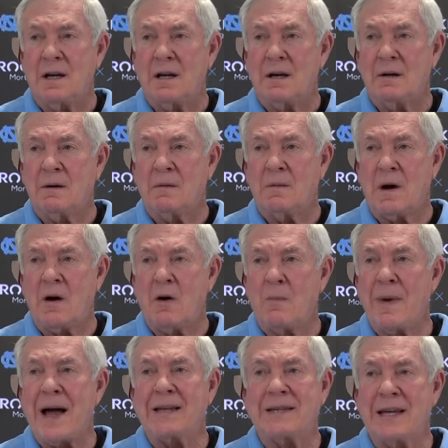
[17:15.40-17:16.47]

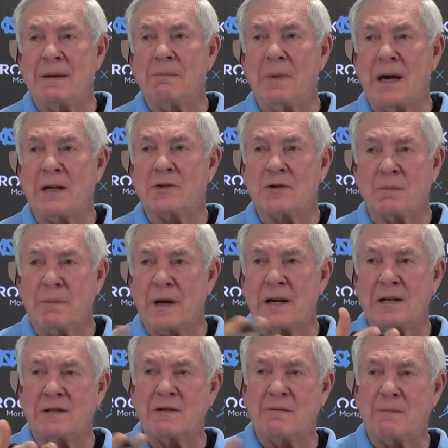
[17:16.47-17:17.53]
All my teammates are
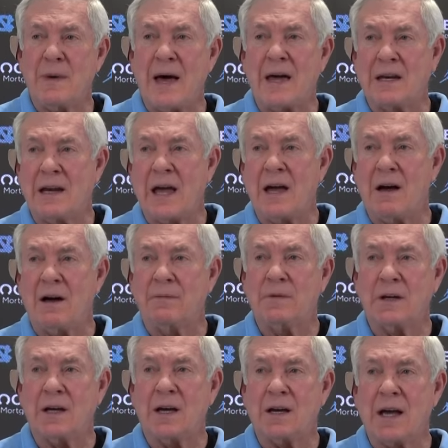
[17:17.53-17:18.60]
buddies of mine now.
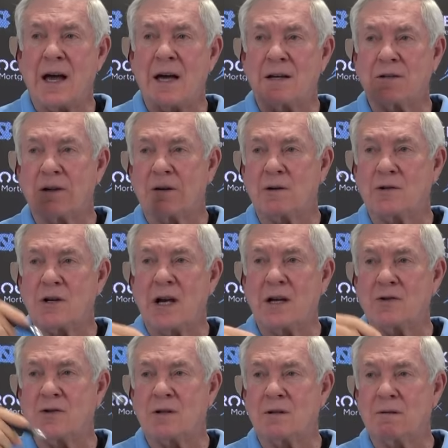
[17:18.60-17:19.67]
If you got guys that are
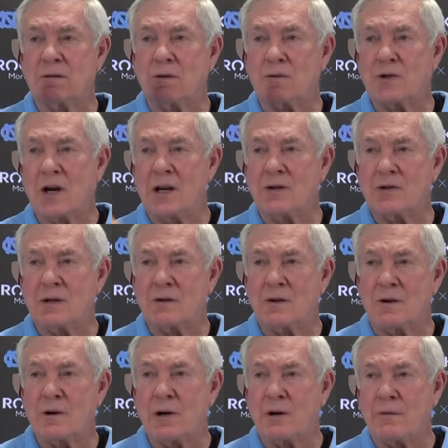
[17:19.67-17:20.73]
changing, you're
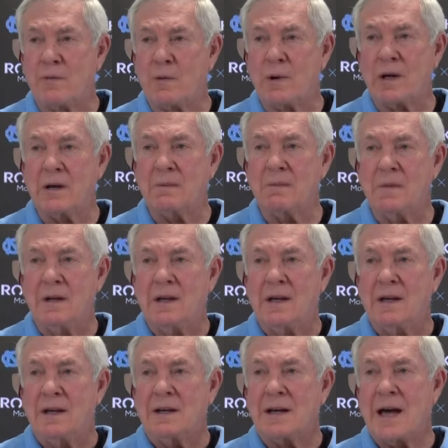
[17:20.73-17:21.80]
changing 30 or
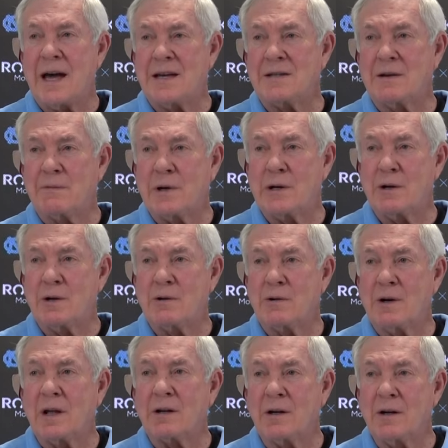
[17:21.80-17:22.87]
40 guys every year,
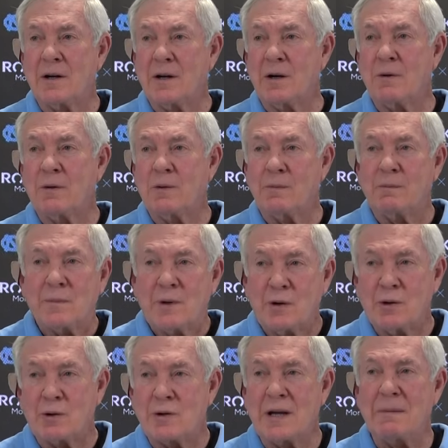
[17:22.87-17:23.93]
you're not going to know
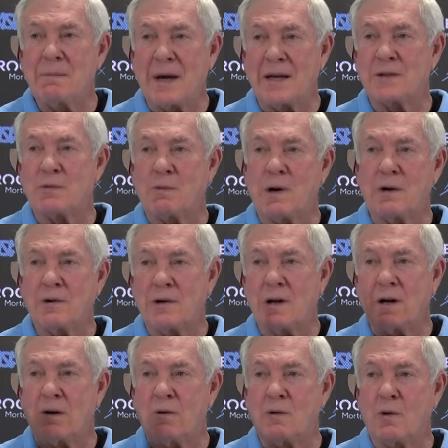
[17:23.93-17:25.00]
who your teammates were, and you're
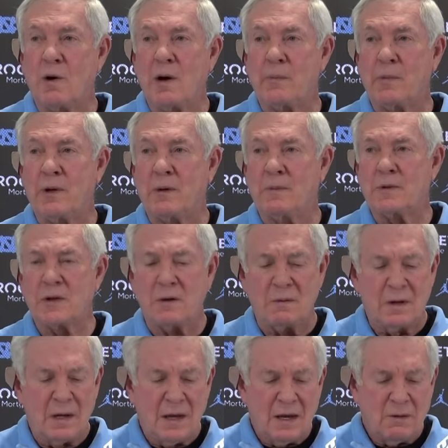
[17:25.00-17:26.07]
not going to grow up with them.
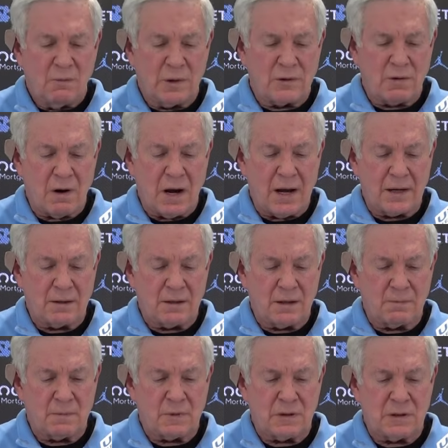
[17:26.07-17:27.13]
So we're trying
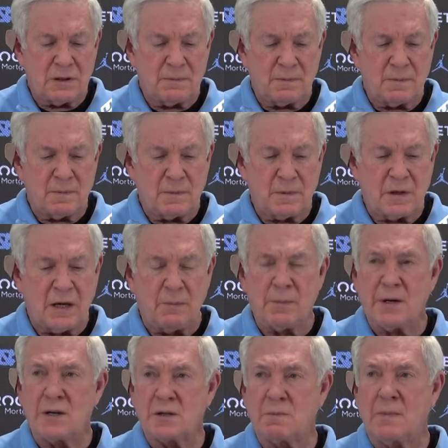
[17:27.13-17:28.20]
to
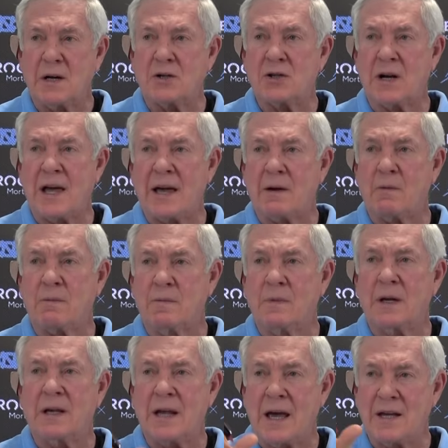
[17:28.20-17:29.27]
keep it as much
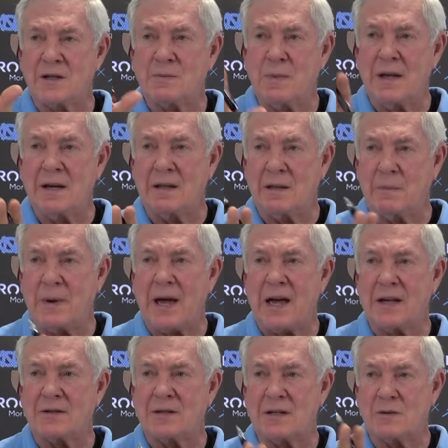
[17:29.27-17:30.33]
like it has been in the
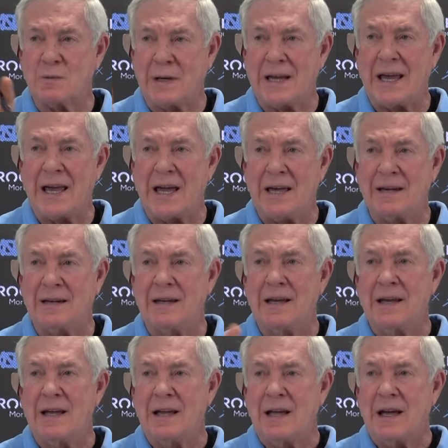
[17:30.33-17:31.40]
past as we can
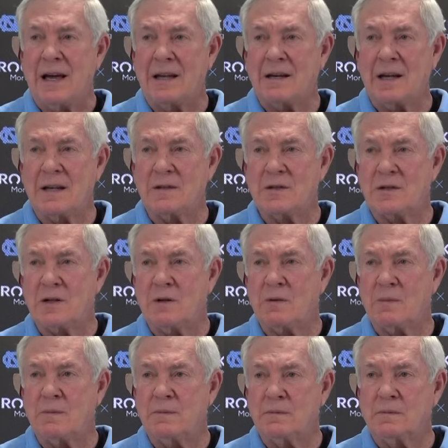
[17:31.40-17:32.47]
and
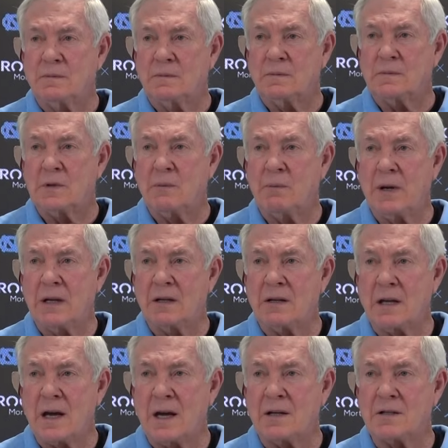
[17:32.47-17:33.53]
still compete
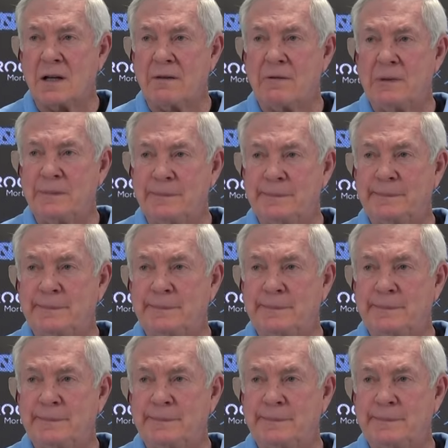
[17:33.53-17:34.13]
at the highest level.